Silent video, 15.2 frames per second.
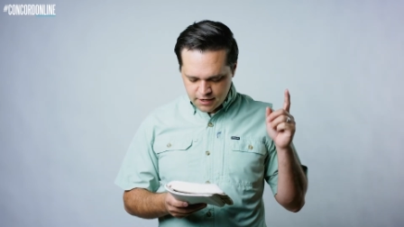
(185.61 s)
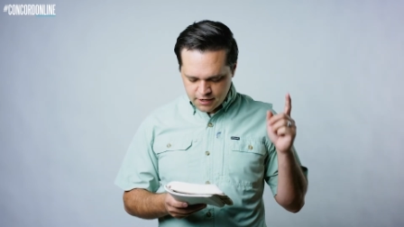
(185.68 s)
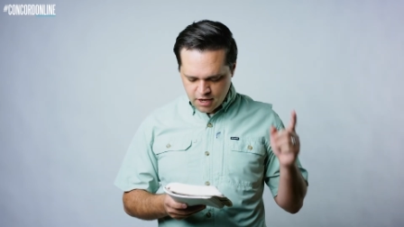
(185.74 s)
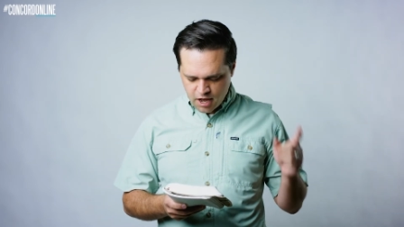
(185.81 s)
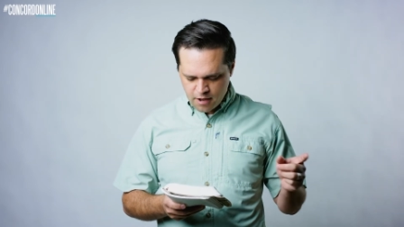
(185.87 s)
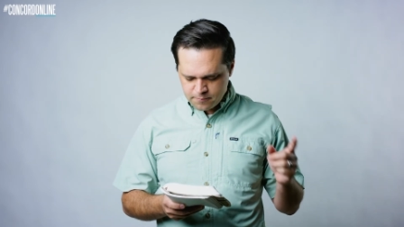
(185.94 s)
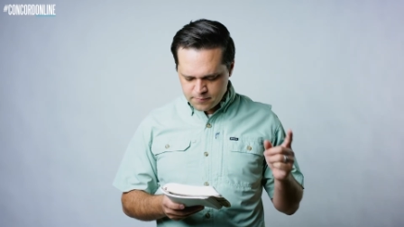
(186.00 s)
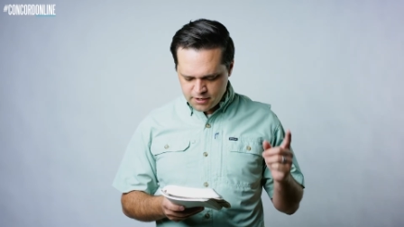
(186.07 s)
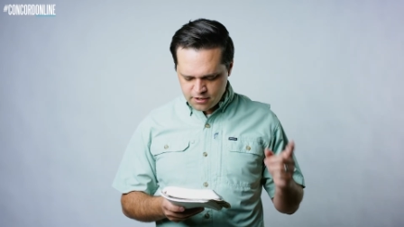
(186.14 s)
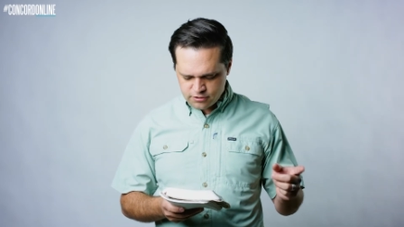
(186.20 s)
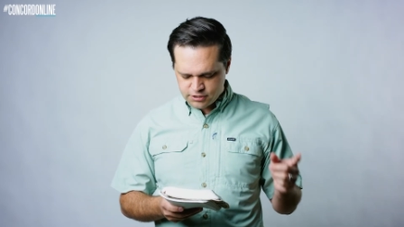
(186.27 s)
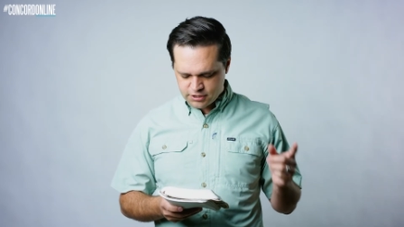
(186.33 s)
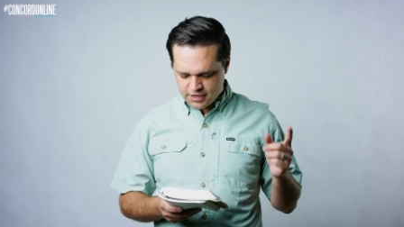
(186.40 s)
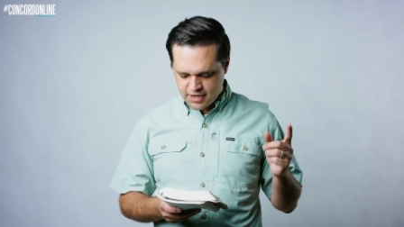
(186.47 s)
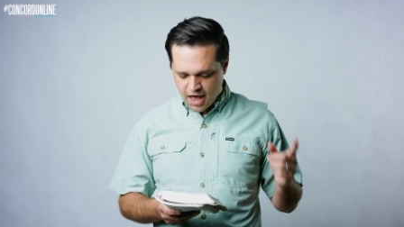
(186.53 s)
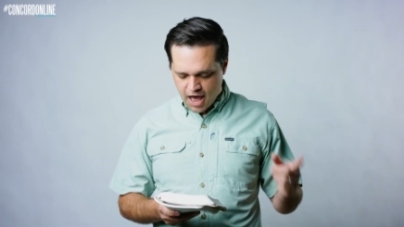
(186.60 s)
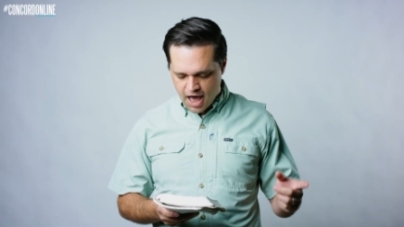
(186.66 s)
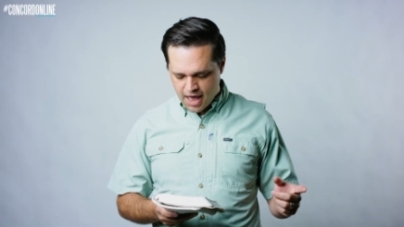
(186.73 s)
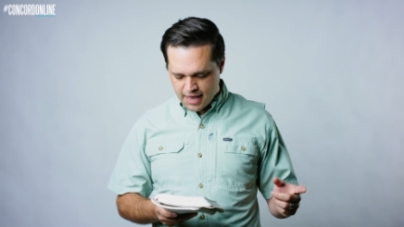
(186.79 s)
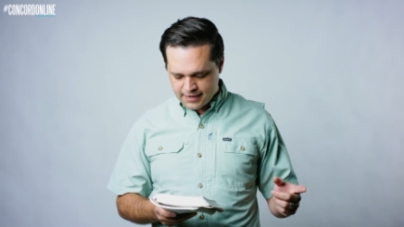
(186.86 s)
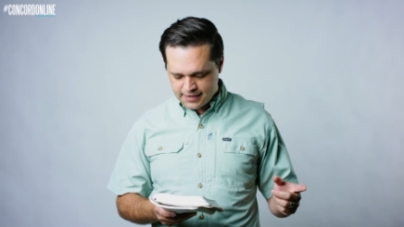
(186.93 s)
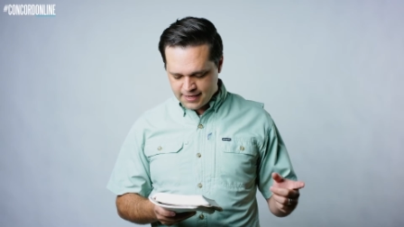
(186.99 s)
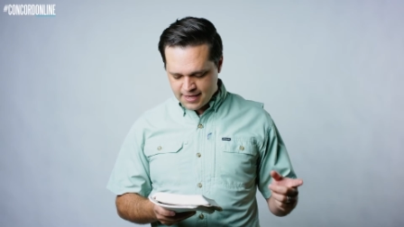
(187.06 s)
Come near to
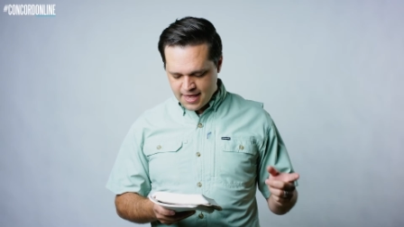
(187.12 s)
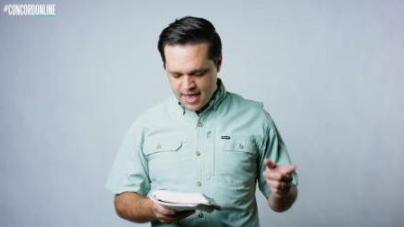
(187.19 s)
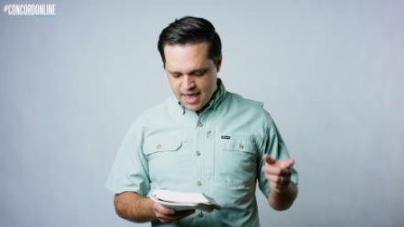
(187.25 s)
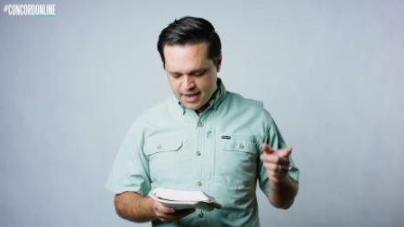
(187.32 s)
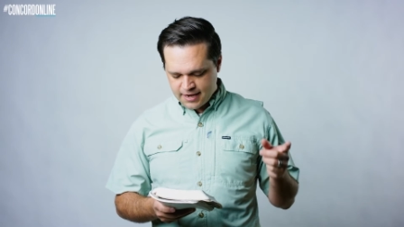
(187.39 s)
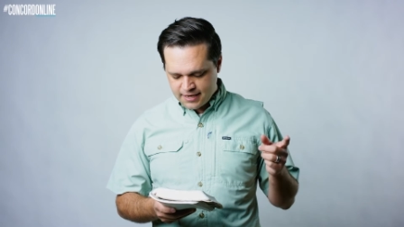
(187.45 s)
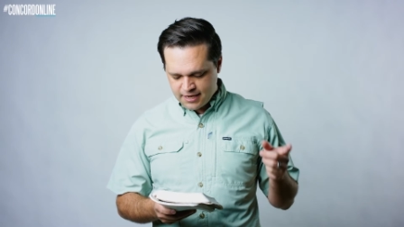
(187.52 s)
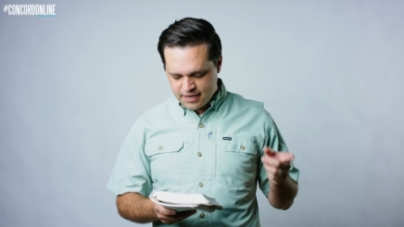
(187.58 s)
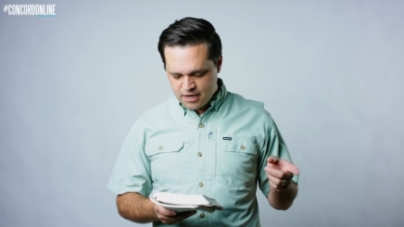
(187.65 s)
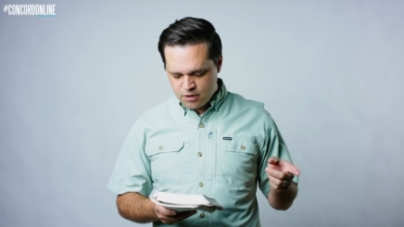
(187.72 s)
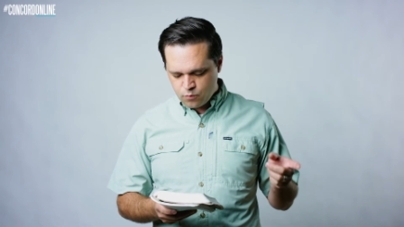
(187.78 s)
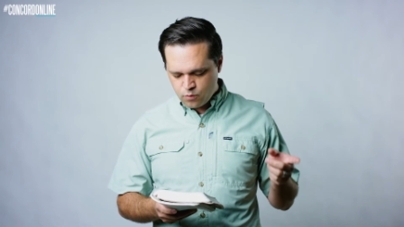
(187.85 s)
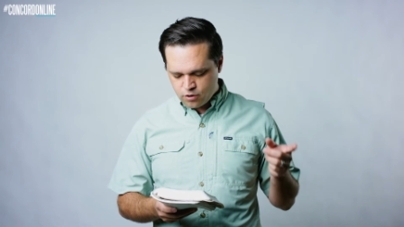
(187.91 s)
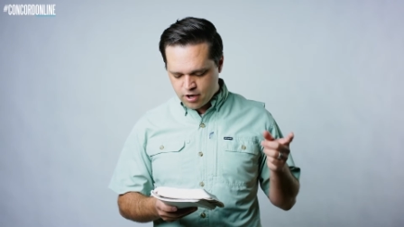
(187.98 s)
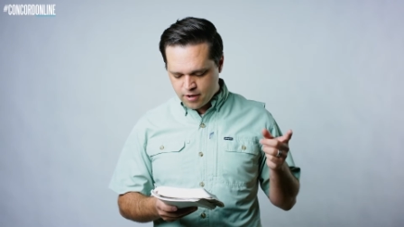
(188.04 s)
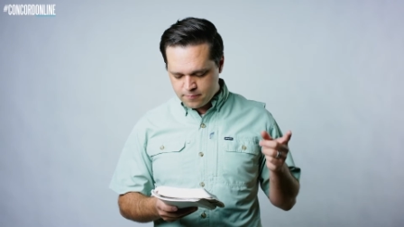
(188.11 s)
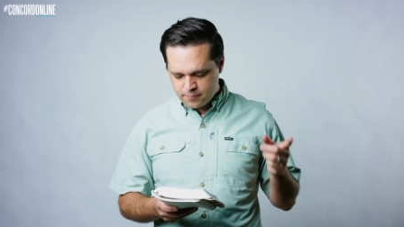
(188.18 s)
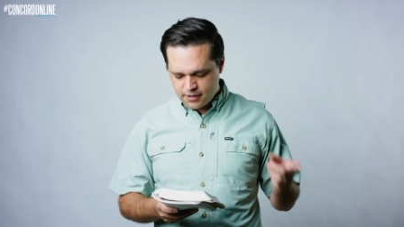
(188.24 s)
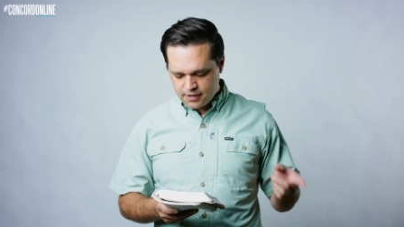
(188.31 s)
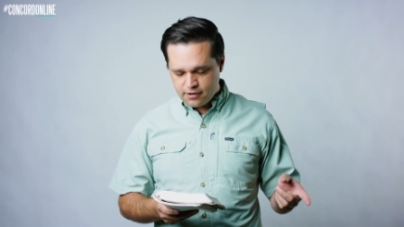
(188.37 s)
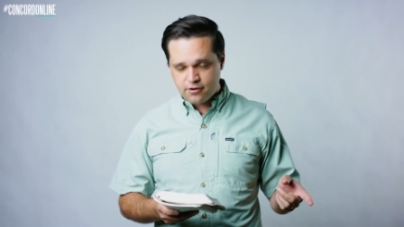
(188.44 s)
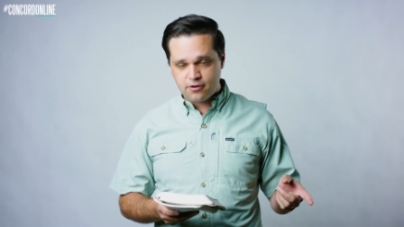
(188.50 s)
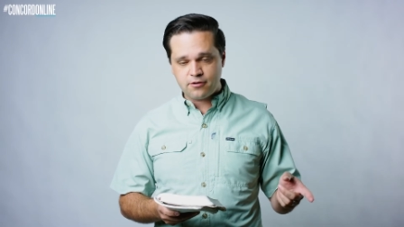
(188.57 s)
God, and he will come
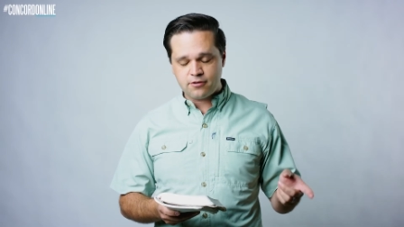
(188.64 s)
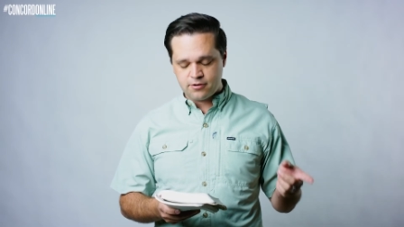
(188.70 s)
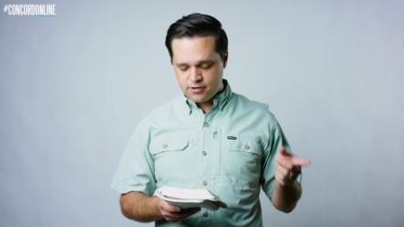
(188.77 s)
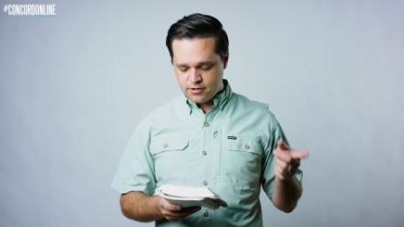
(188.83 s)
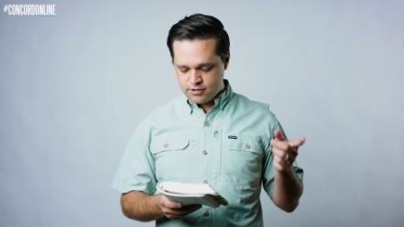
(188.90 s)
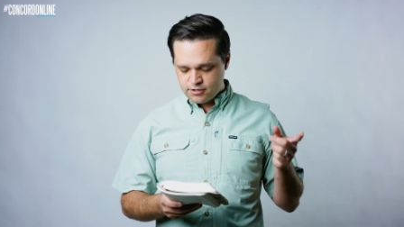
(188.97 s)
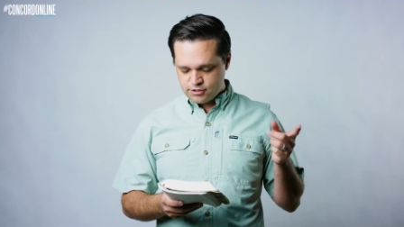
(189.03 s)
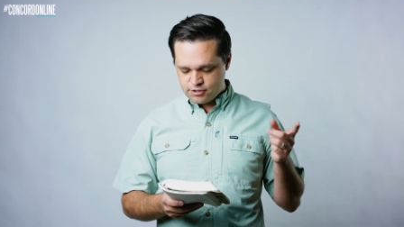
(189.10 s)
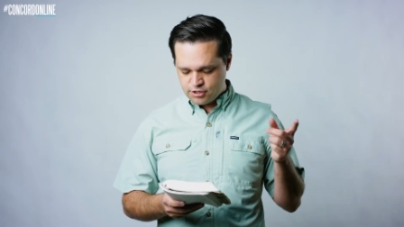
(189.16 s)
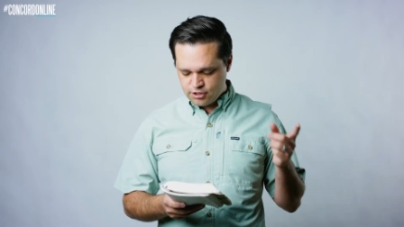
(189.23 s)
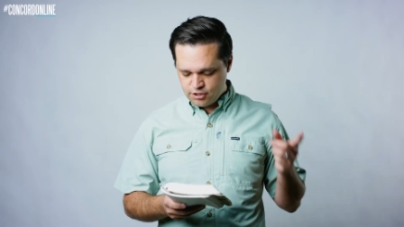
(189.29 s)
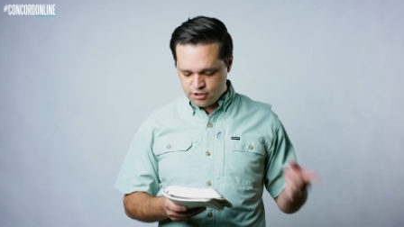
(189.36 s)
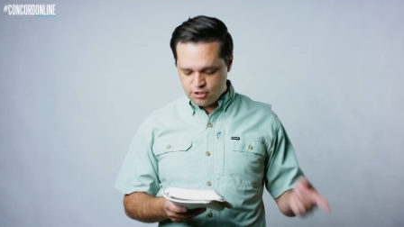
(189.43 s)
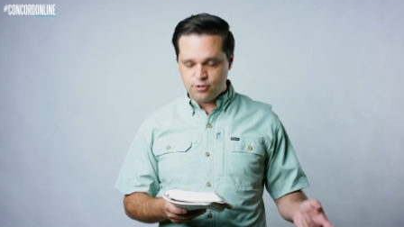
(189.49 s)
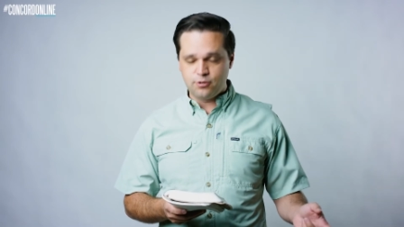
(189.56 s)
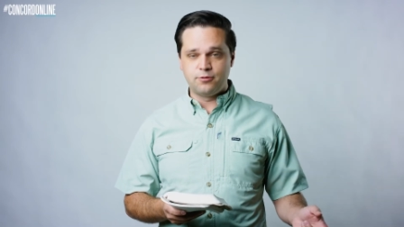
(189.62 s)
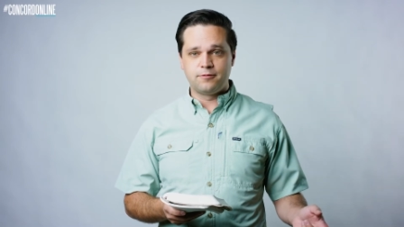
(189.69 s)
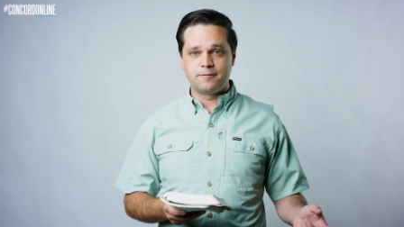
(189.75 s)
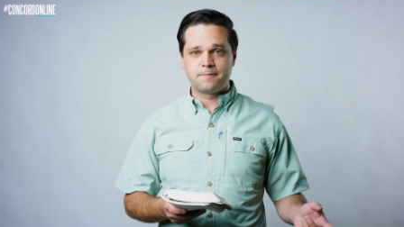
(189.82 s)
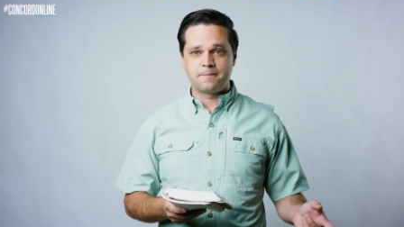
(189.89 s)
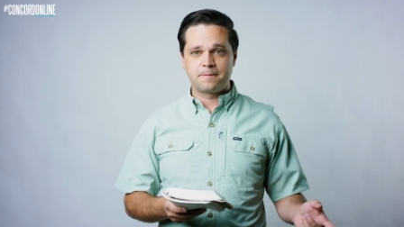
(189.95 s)
near to you.